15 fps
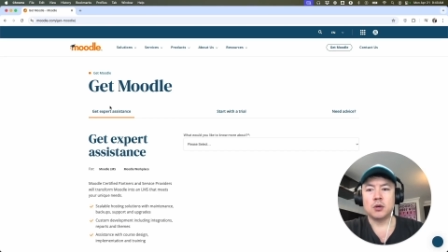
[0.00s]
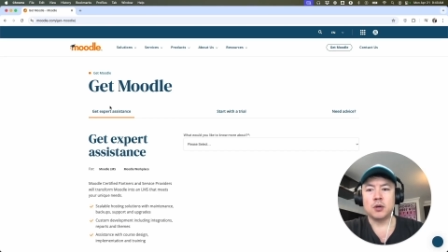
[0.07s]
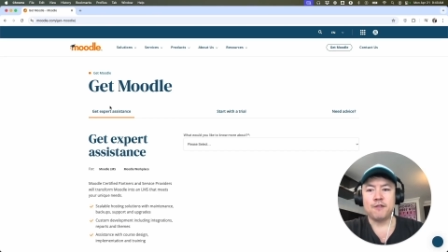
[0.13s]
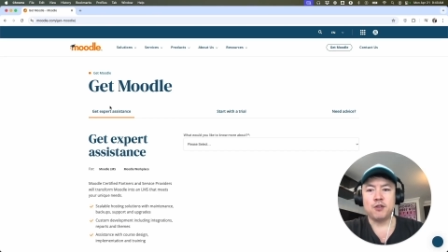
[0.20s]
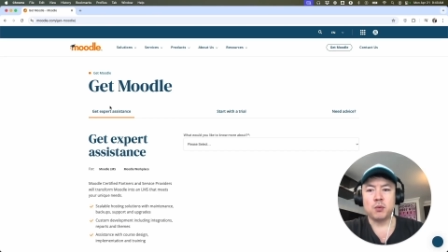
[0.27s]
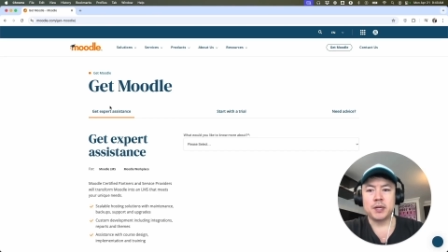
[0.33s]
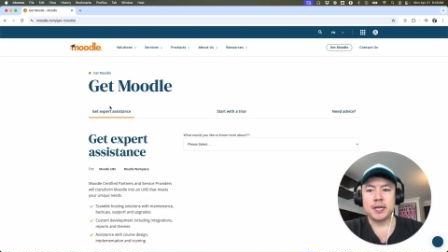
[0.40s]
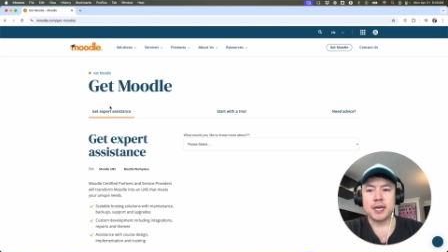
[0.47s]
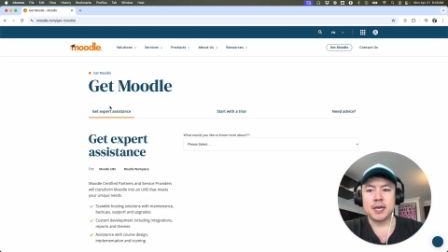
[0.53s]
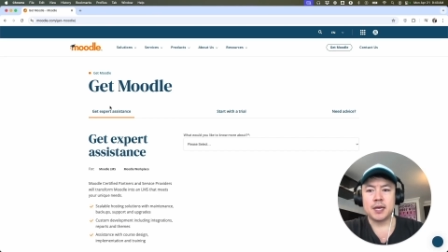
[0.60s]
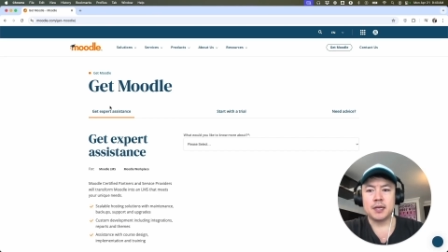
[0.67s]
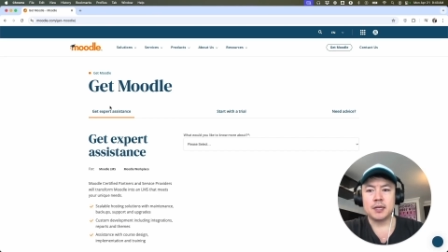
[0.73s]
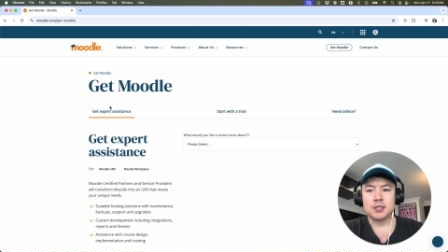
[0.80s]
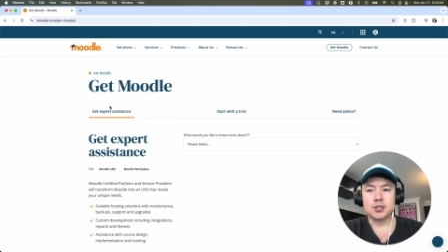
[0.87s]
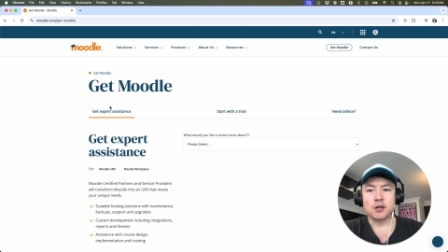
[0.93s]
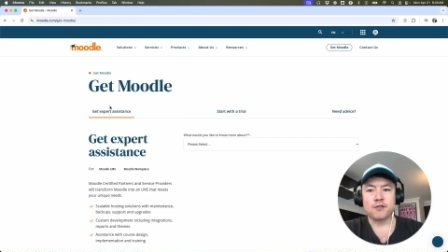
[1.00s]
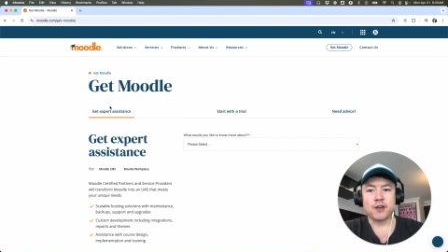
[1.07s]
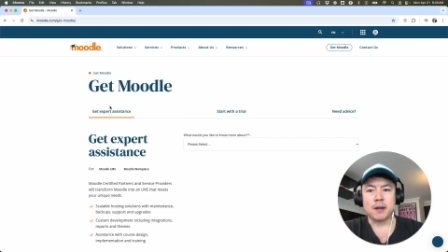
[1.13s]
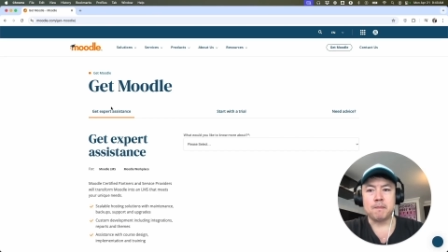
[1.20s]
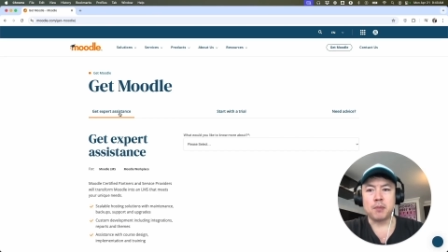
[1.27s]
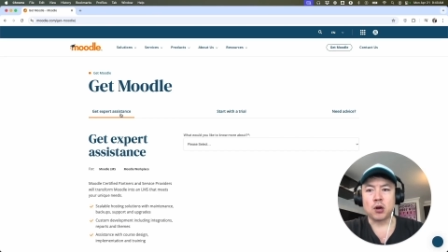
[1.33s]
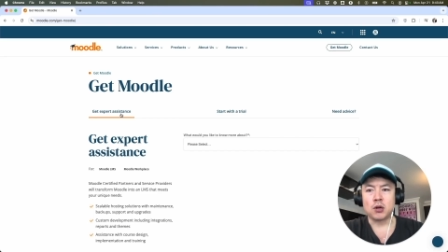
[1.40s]
So if you want to get
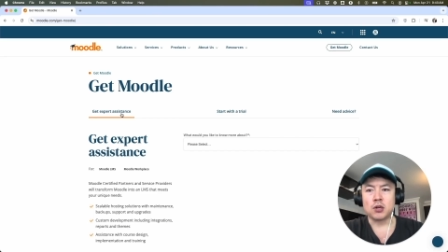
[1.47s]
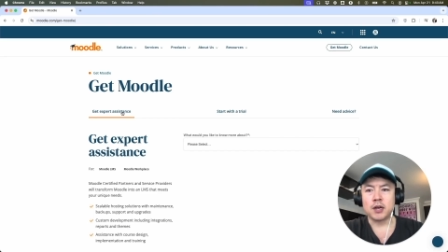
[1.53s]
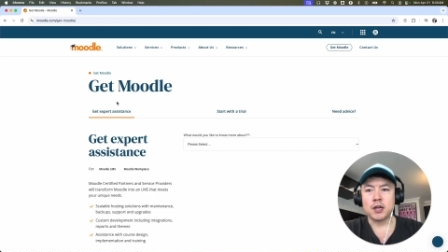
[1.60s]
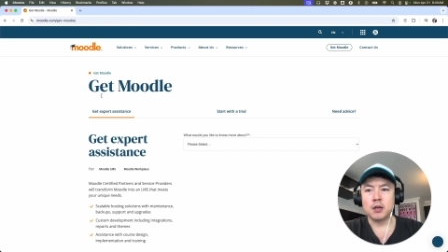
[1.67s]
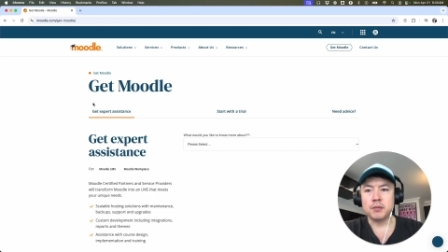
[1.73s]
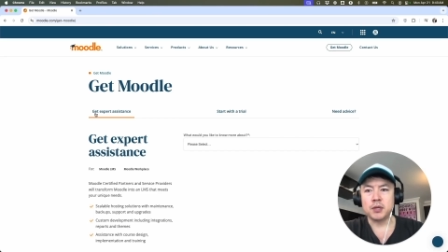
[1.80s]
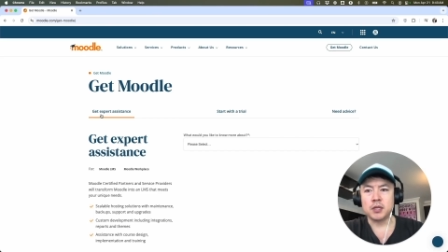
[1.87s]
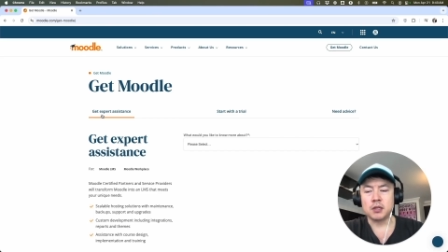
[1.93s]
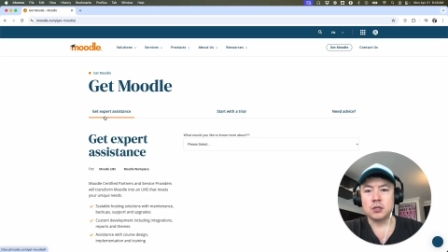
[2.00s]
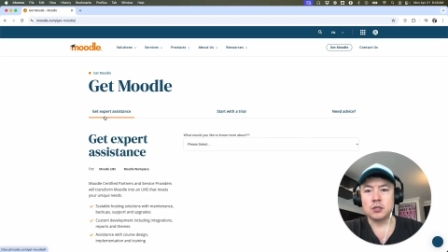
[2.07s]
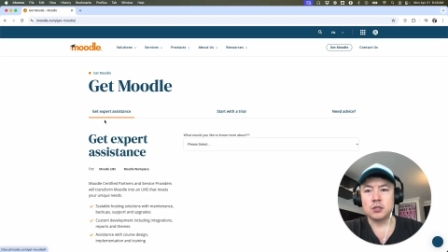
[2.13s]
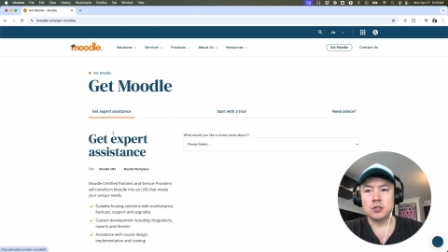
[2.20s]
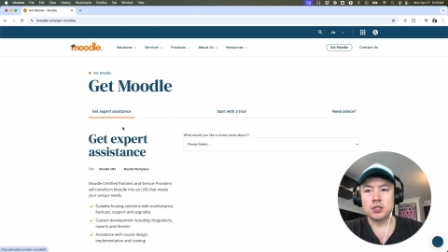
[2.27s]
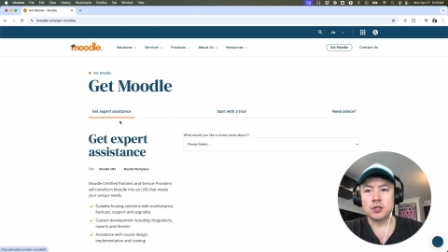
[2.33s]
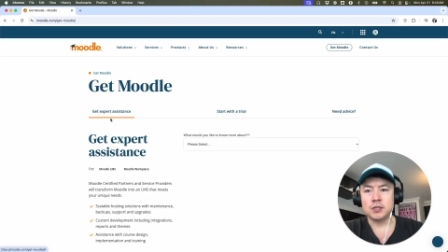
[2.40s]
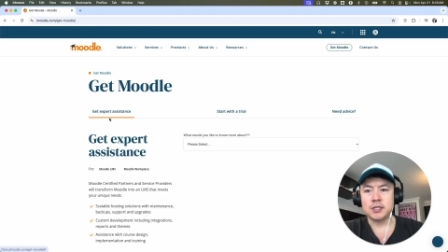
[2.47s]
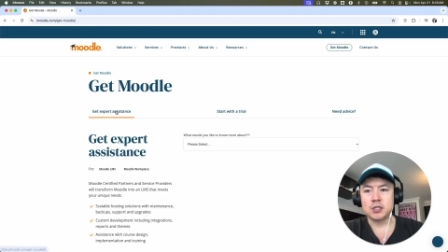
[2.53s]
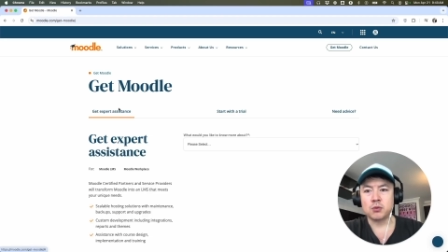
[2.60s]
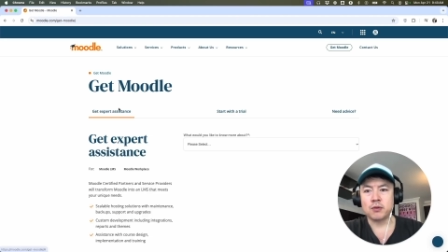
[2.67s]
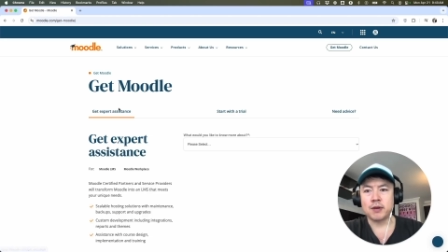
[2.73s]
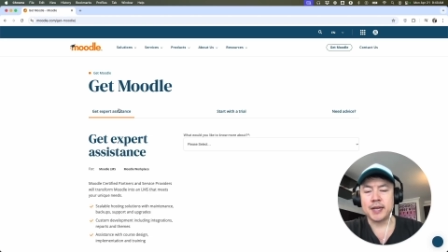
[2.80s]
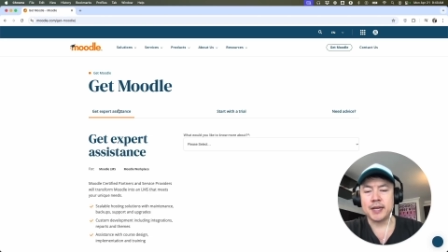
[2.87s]
certified partner help, you can choose
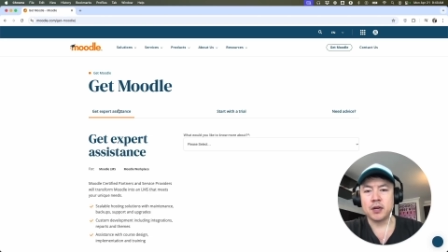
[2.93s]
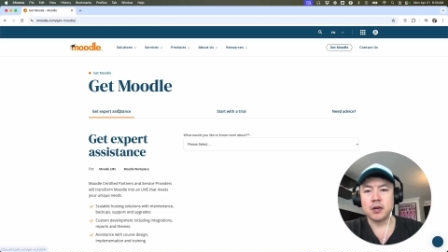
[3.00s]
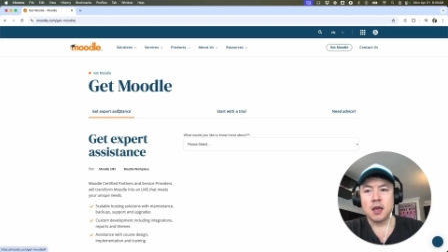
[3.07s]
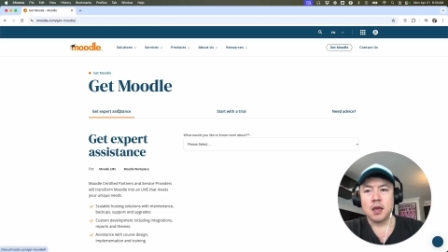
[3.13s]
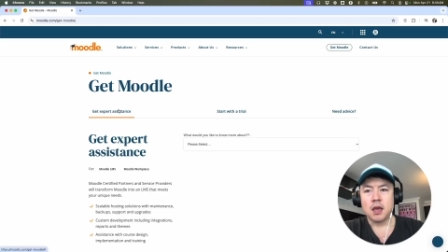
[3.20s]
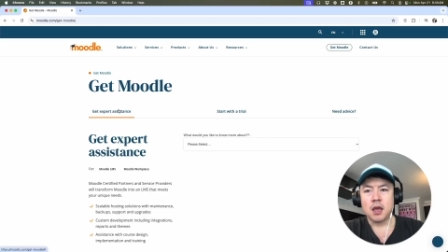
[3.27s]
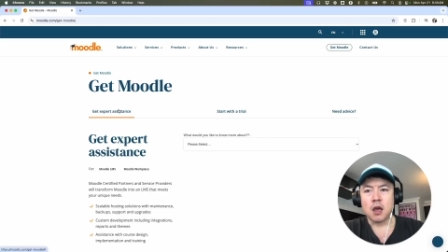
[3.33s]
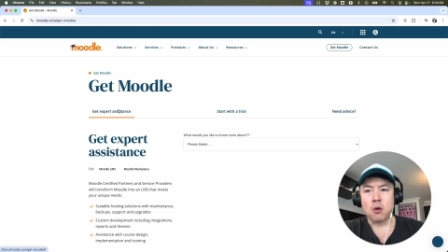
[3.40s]
this one right here.